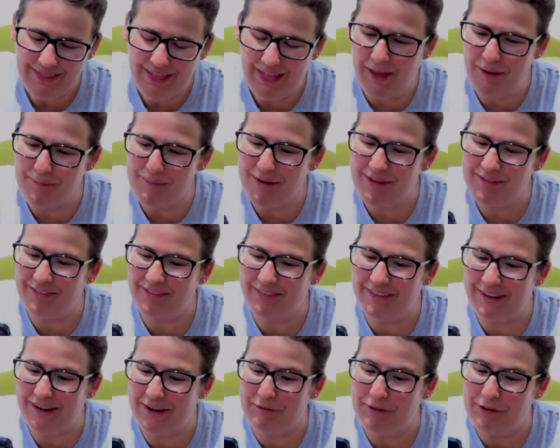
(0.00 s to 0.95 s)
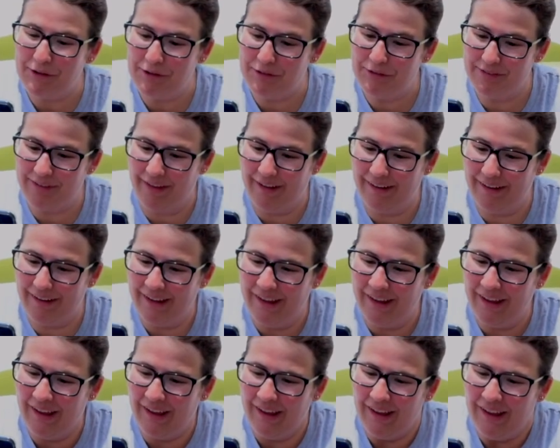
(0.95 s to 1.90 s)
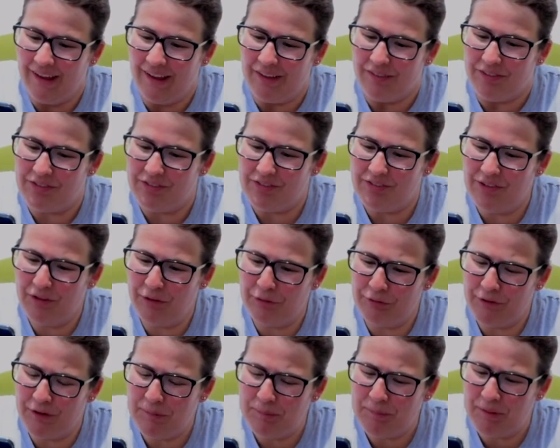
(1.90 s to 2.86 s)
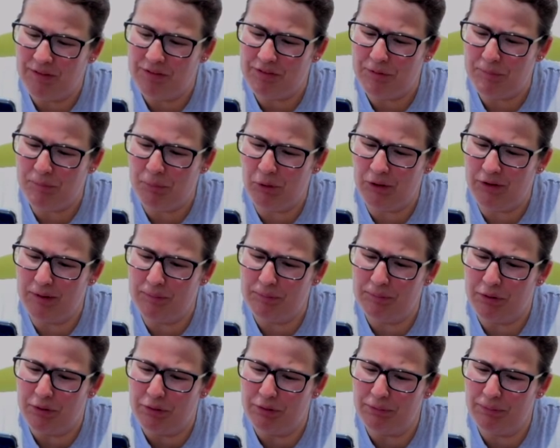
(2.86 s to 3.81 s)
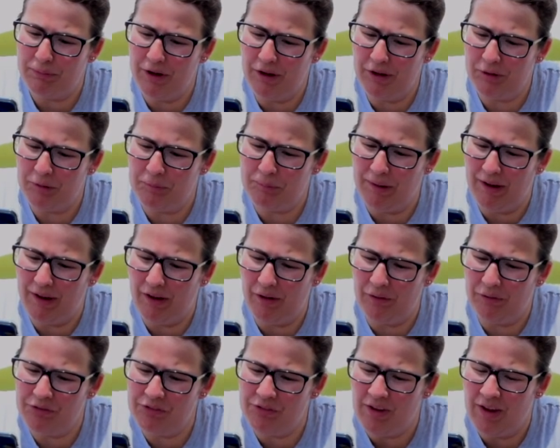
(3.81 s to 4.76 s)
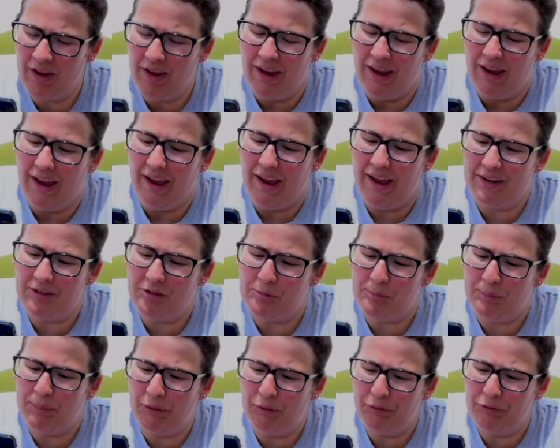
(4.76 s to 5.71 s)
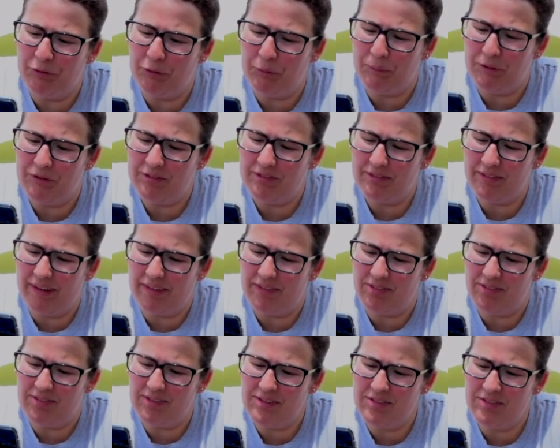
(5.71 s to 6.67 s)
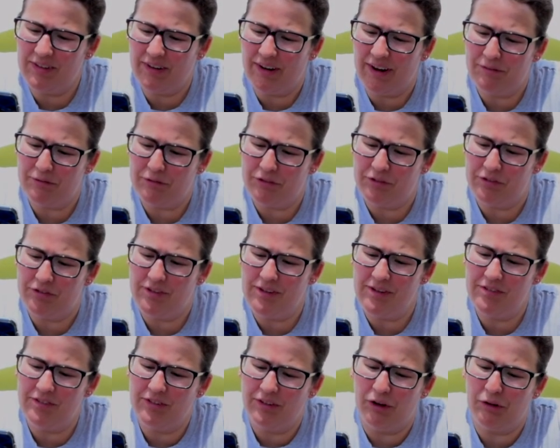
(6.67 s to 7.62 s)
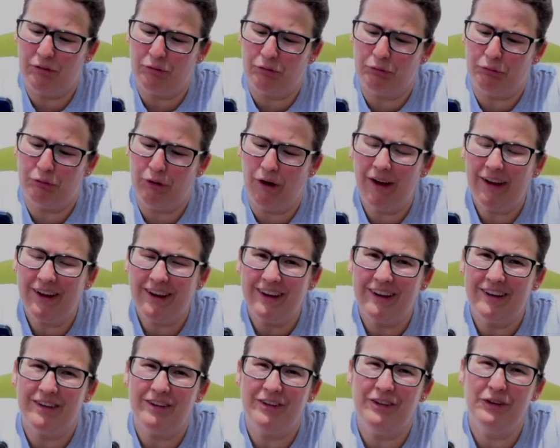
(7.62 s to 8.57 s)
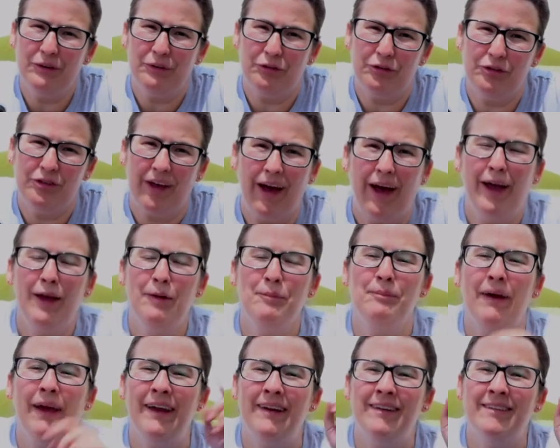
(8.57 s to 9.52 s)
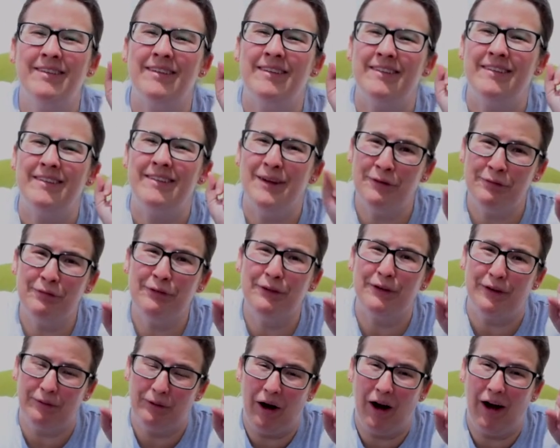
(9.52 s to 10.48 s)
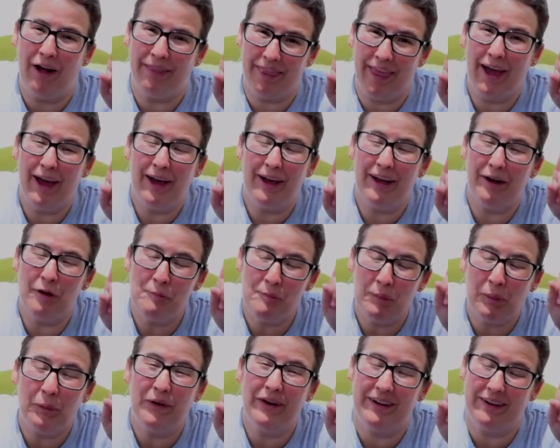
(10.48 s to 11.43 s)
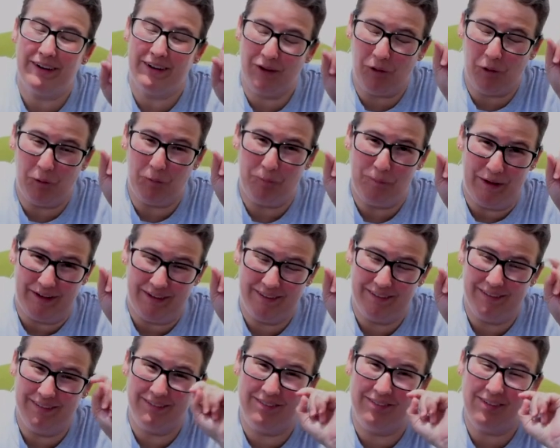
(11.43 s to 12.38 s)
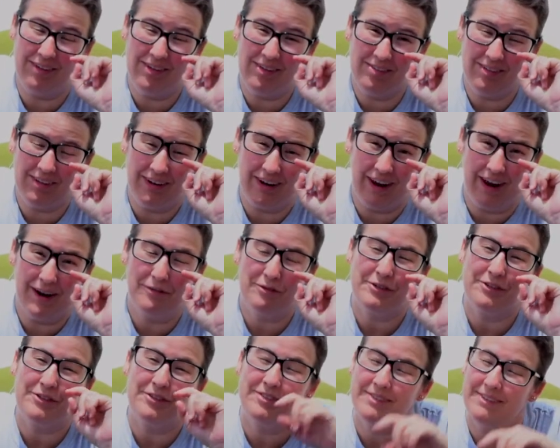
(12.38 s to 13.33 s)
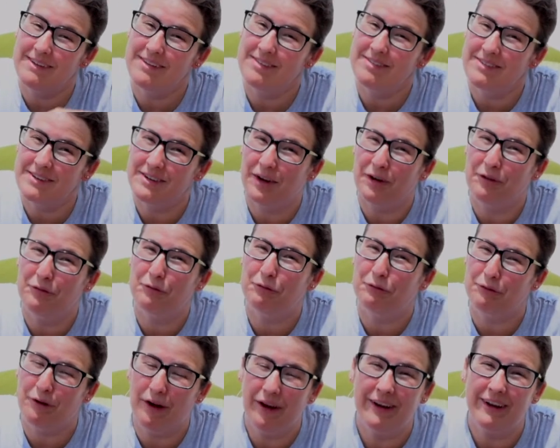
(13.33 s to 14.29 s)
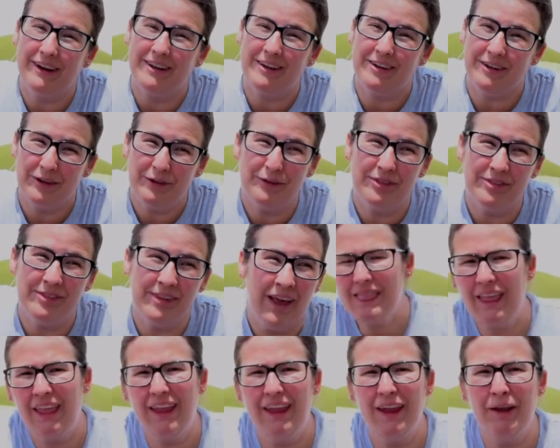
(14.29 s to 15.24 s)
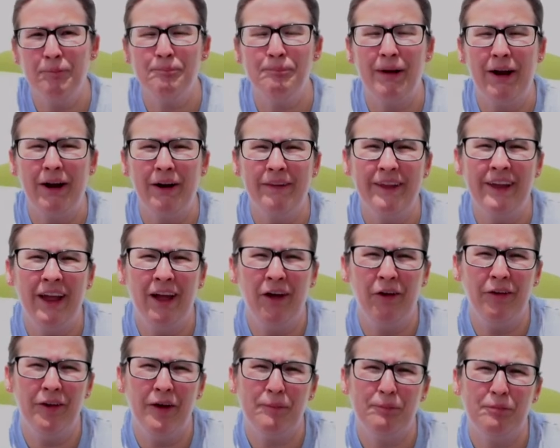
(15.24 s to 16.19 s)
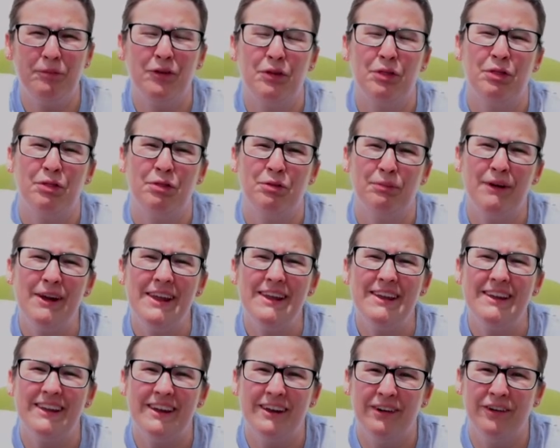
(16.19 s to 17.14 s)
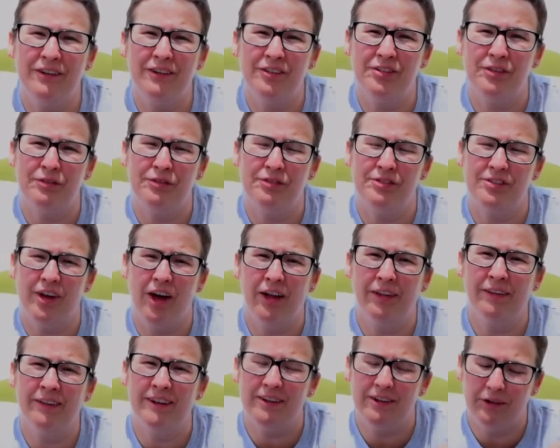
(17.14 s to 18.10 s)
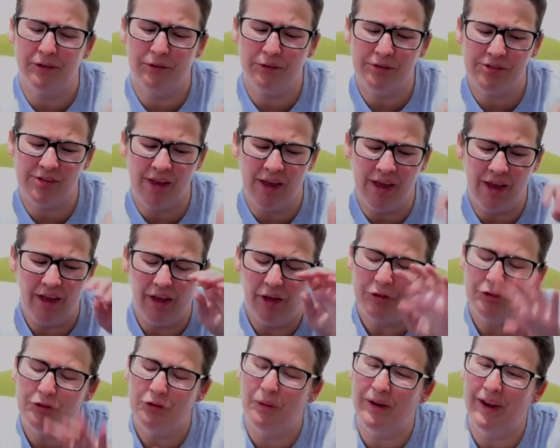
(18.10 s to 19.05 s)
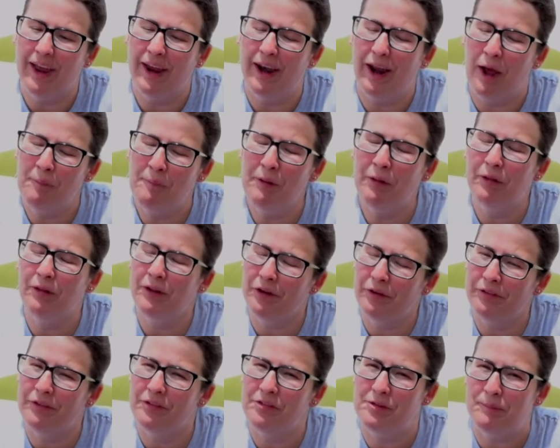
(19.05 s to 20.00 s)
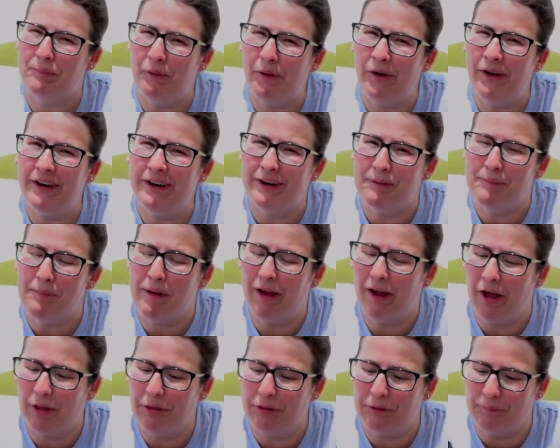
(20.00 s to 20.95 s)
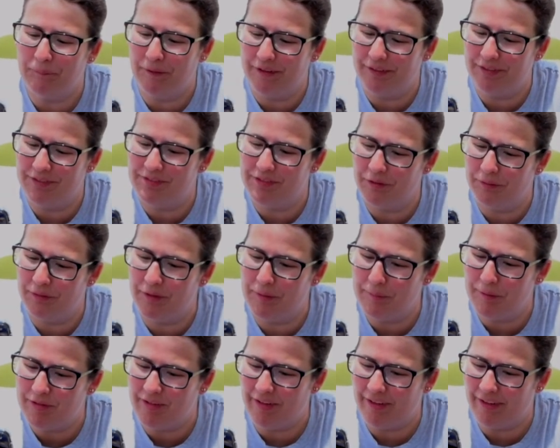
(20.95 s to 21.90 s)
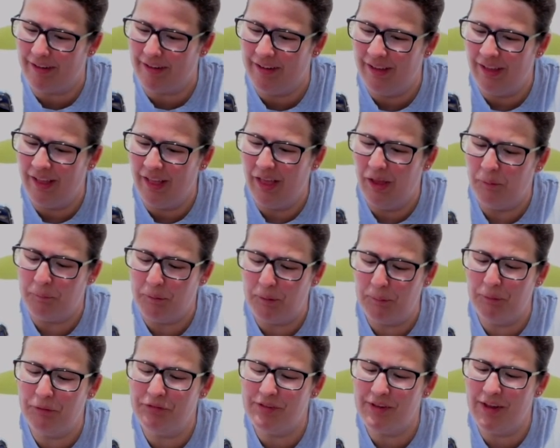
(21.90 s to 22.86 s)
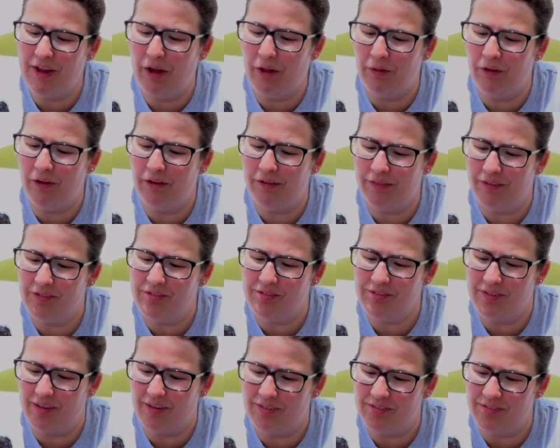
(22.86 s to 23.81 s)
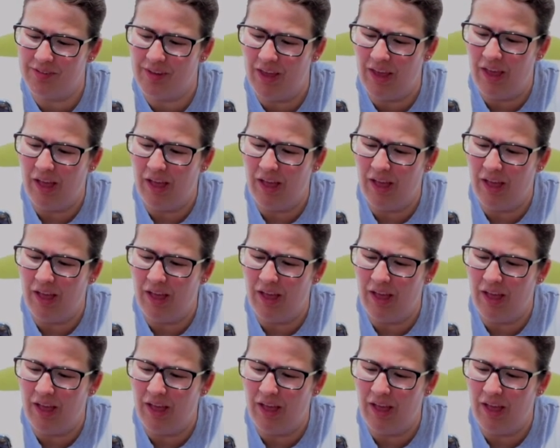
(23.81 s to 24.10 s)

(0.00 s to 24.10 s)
I basically never use that. The steel frame can support up to 300 pounds. It is built to withstand season after season of rugged use. I beg to differ on that point, Coleman. Season after season of rugged use. It barely held up to 3 years of solid use. So again, I'm a little disappointed in my other one, so let me tell you. We will see how long this says.